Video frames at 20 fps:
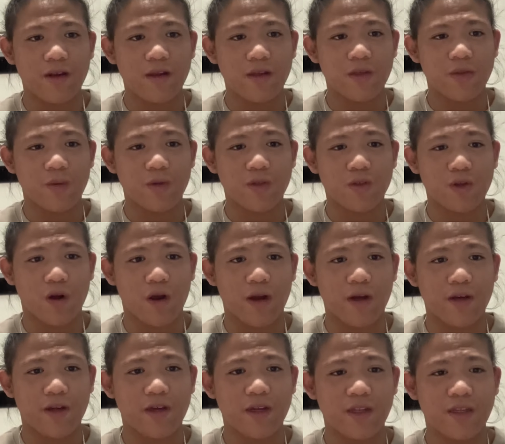is
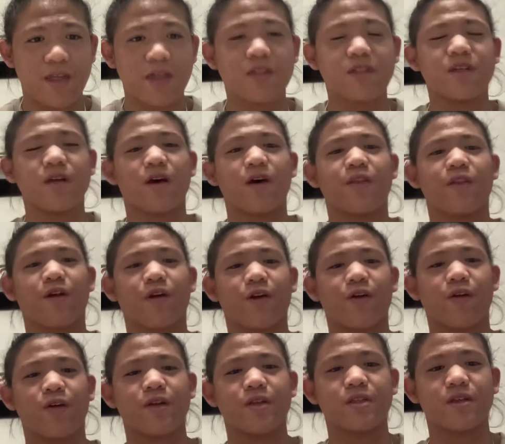withdrawn contingent on the
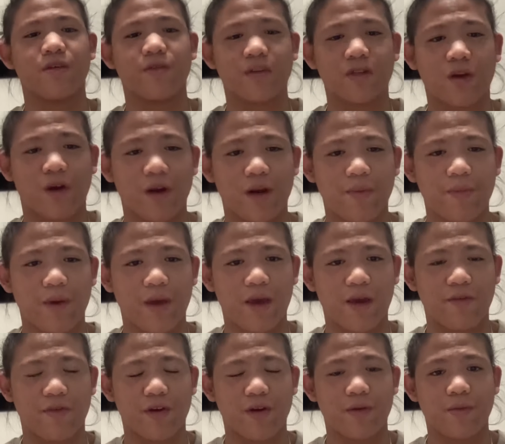occurrence of a target
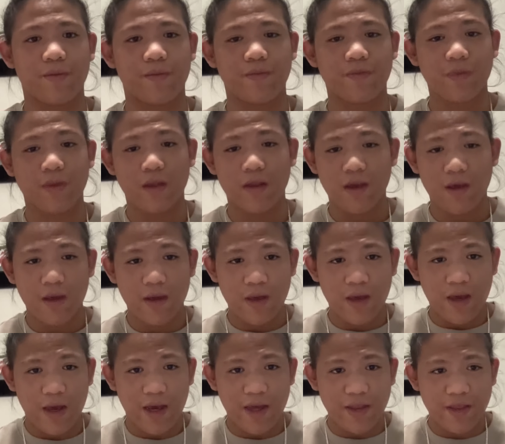behavior.
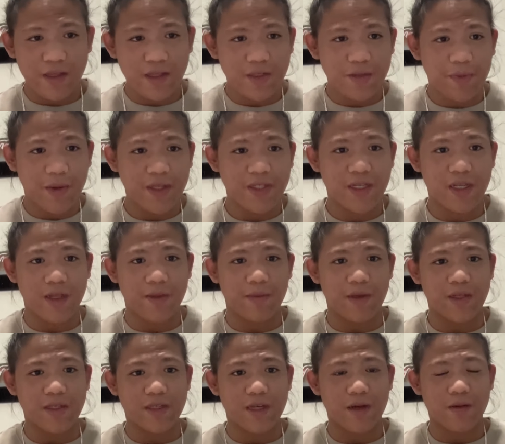And this basically
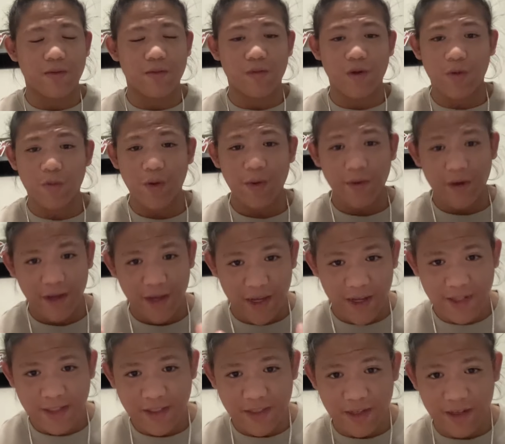means that when we were
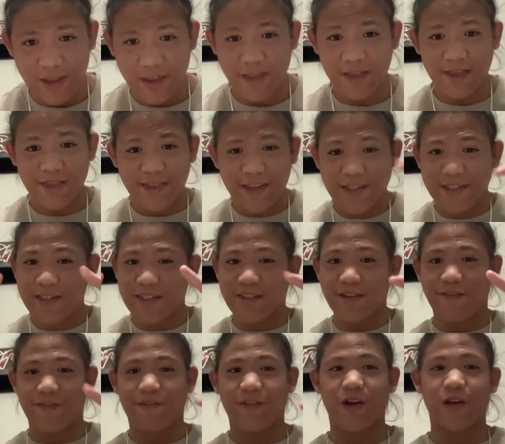kids, the "this
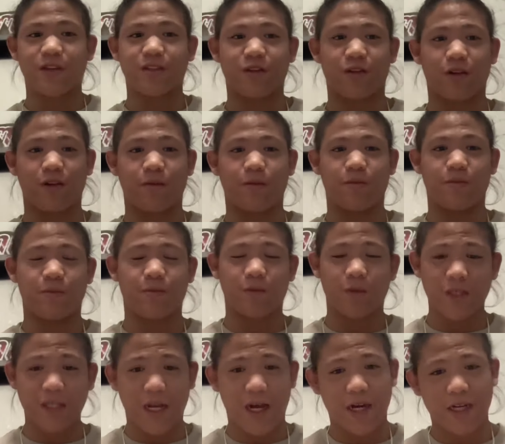isn't fair" term
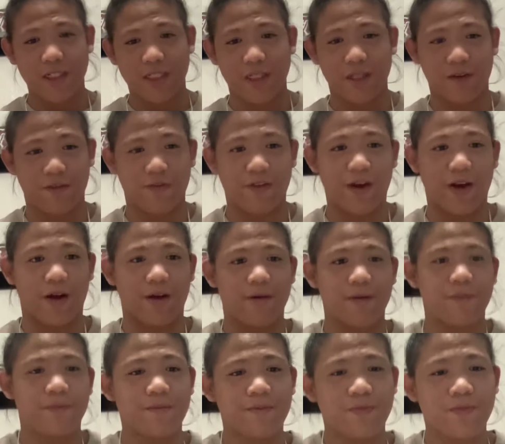was actually fair.
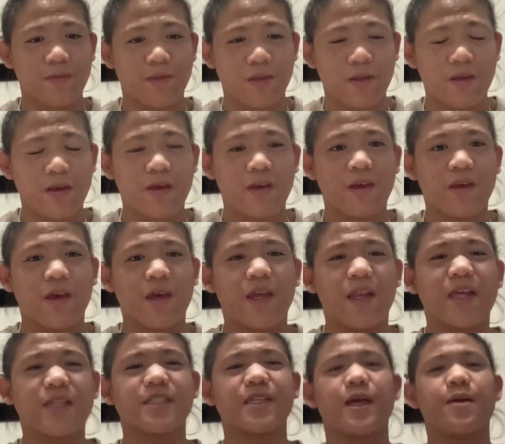
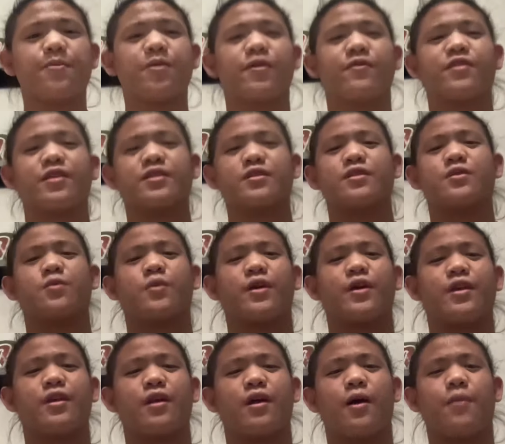An example of this is
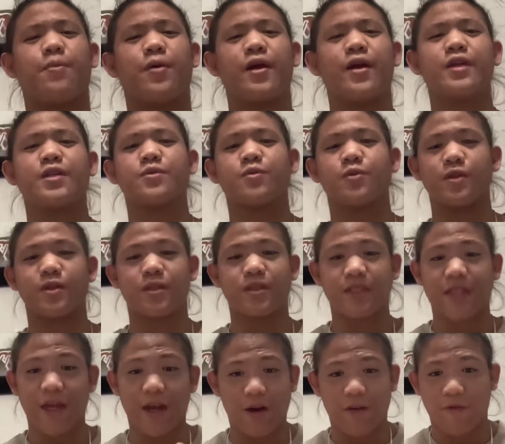when our parents would
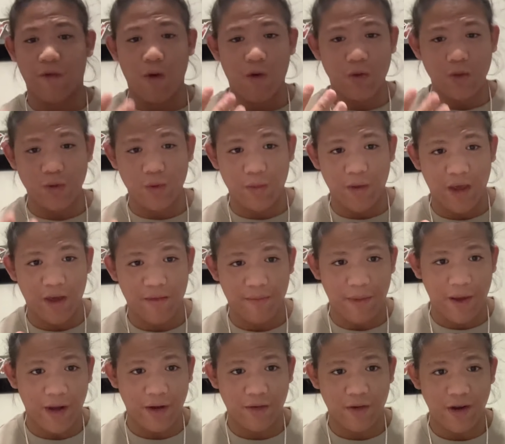take our phones when we have
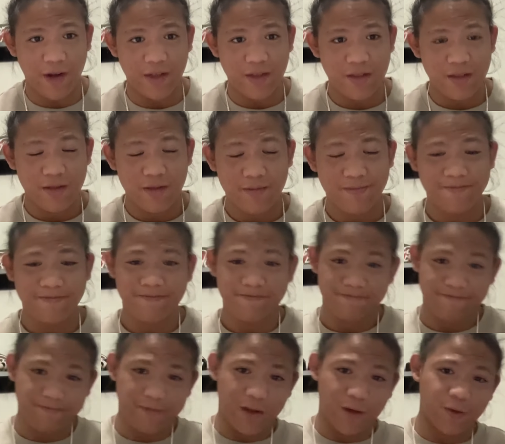bad grades.
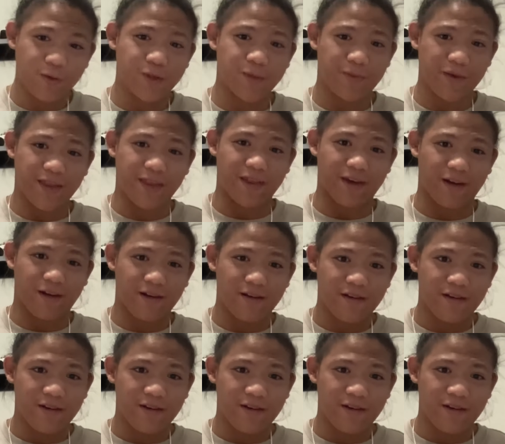Who's been there,